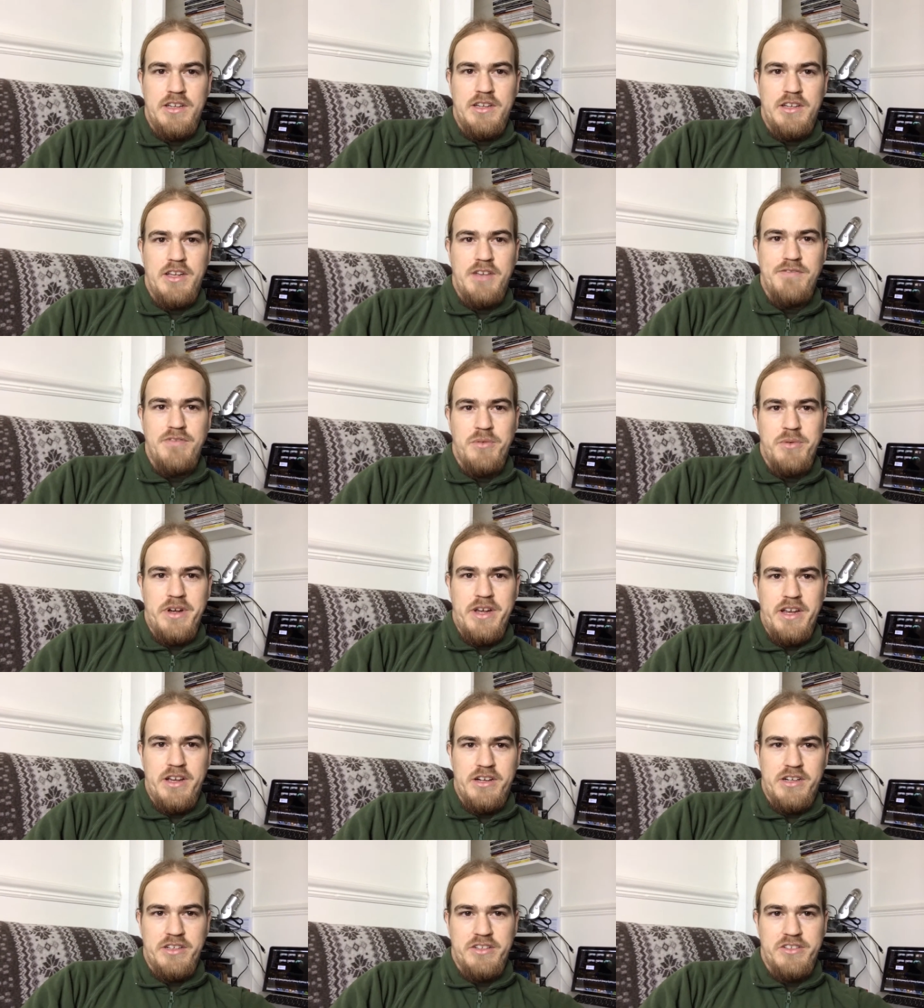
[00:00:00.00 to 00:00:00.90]

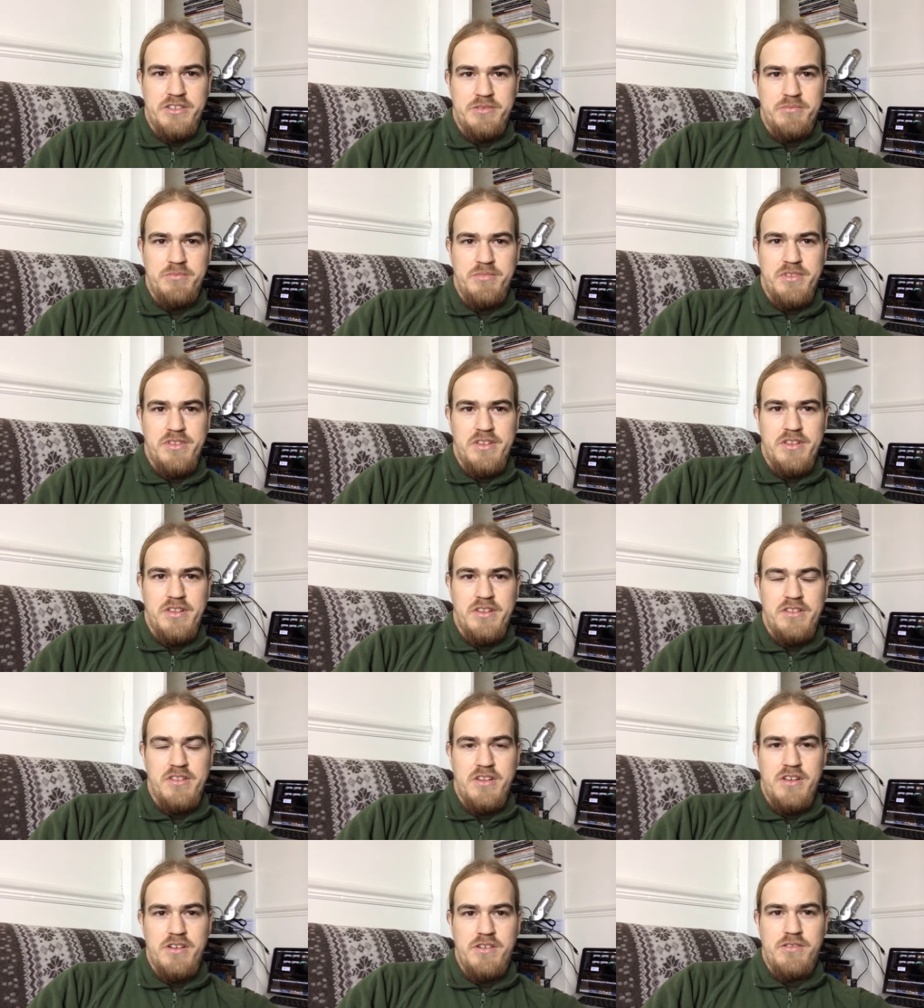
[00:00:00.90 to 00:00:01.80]
giveaway items.
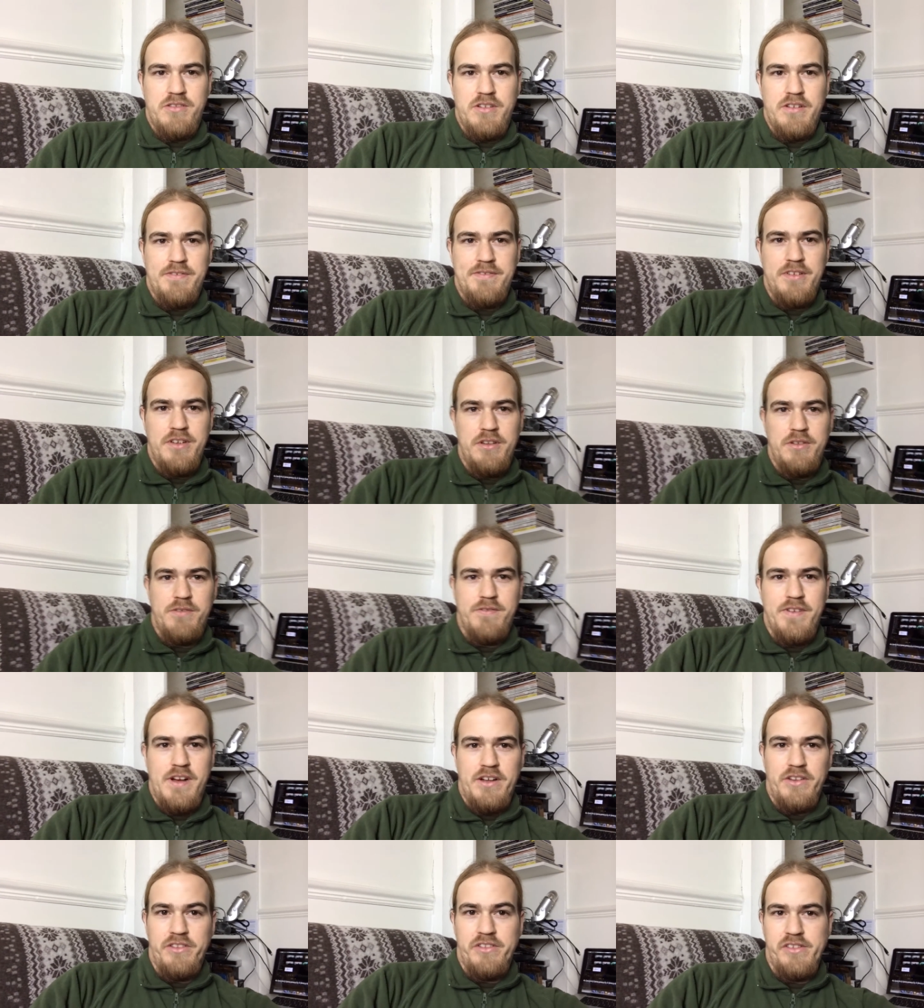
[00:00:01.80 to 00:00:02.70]
So if you
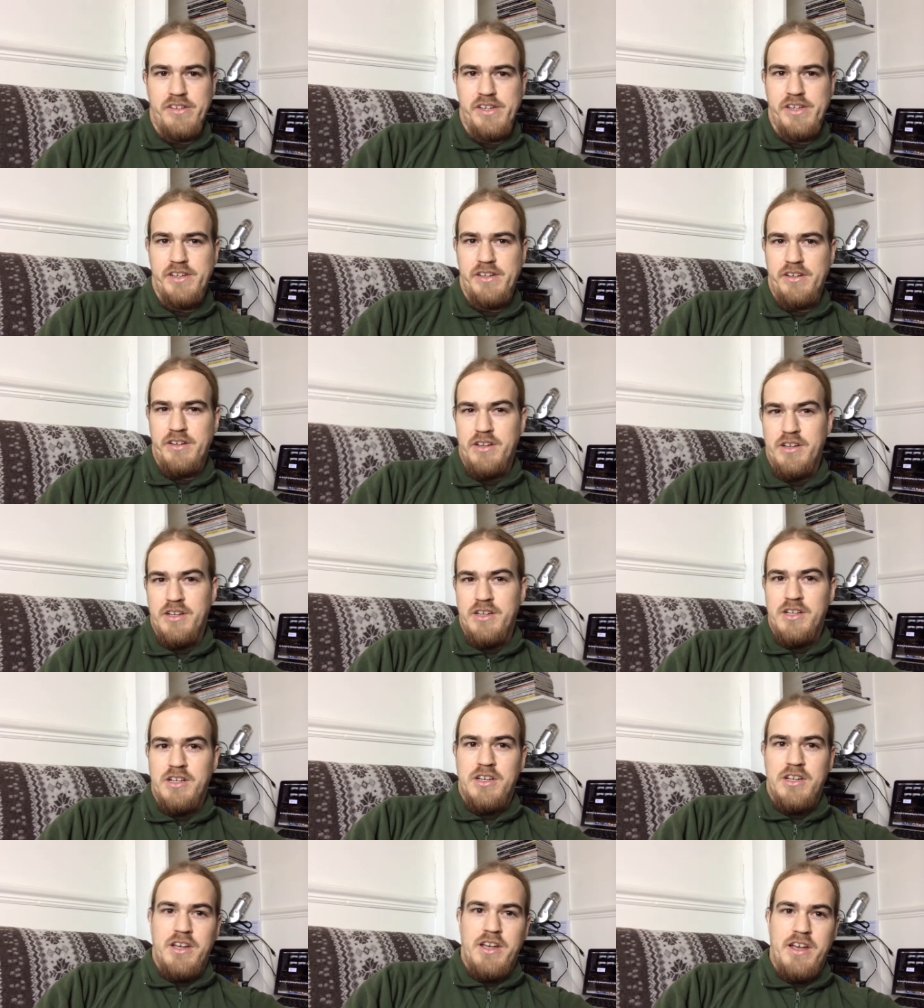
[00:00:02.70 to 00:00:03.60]
fancy it,
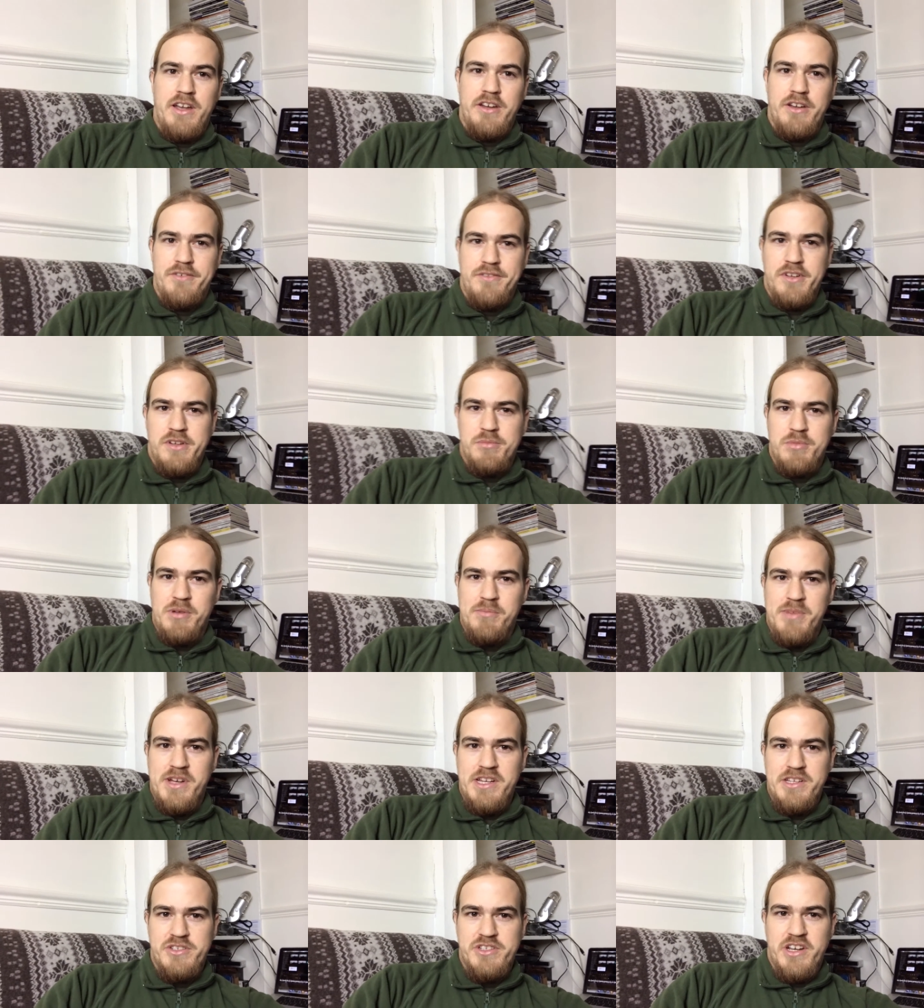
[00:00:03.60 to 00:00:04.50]
head over to my
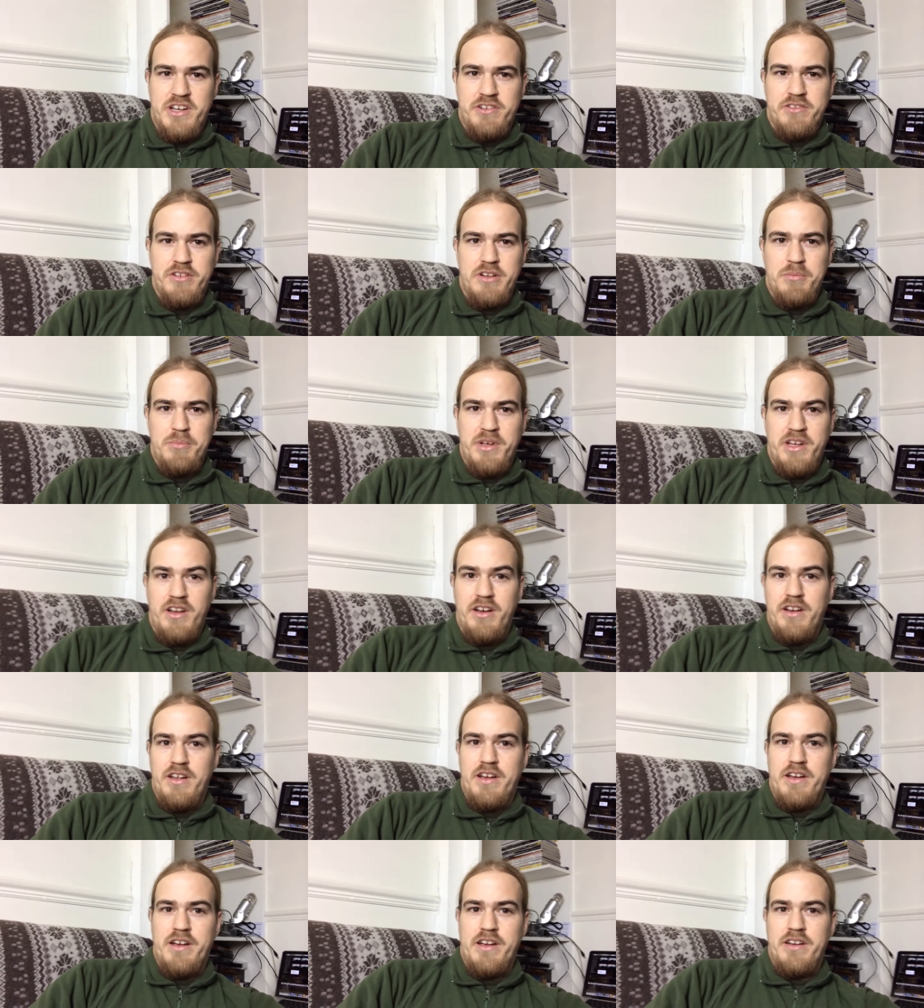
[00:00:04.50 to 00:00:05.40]
main channel in a bit
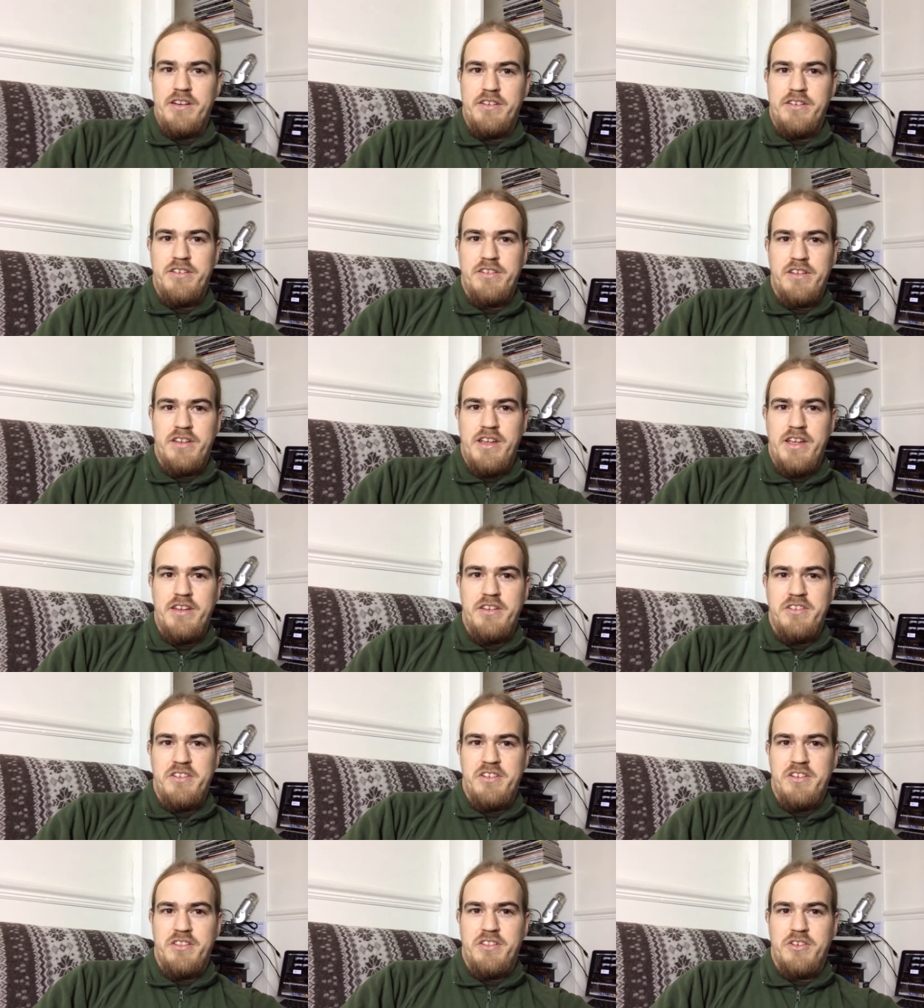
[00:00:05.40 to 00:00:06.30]
and
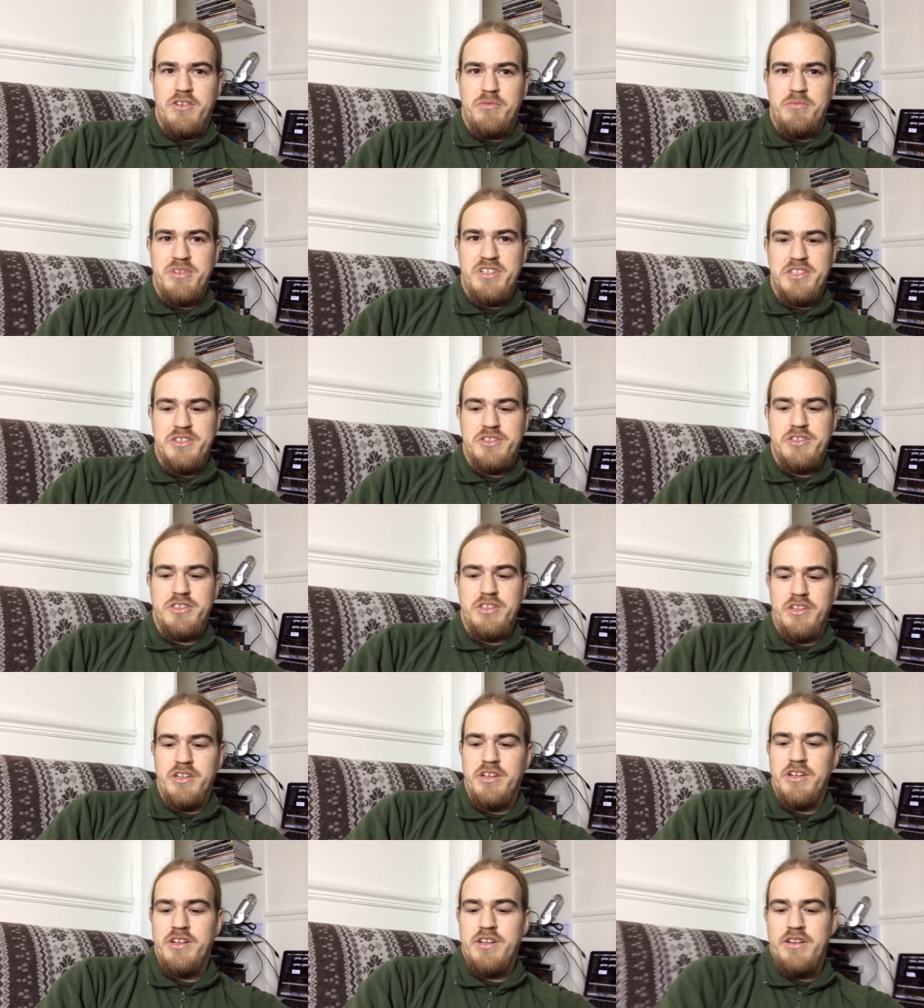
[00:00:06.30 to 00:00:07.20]
enter the
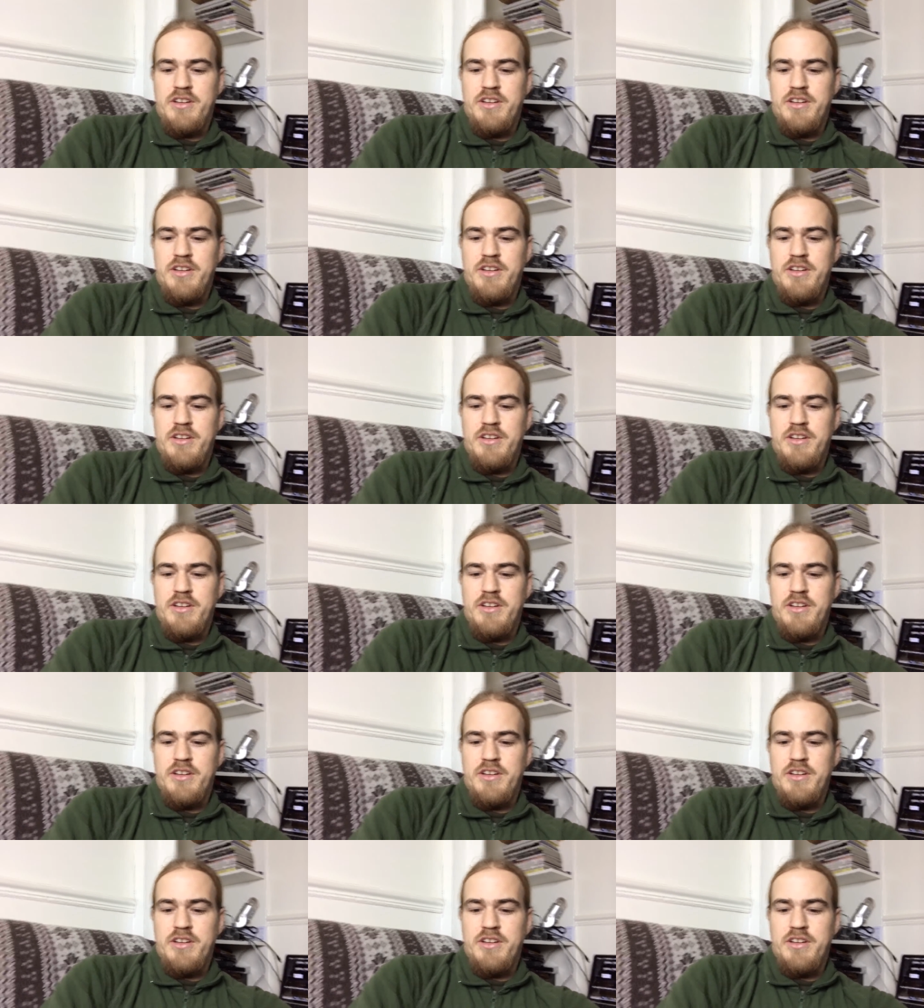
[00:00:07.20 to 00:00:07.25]
competition.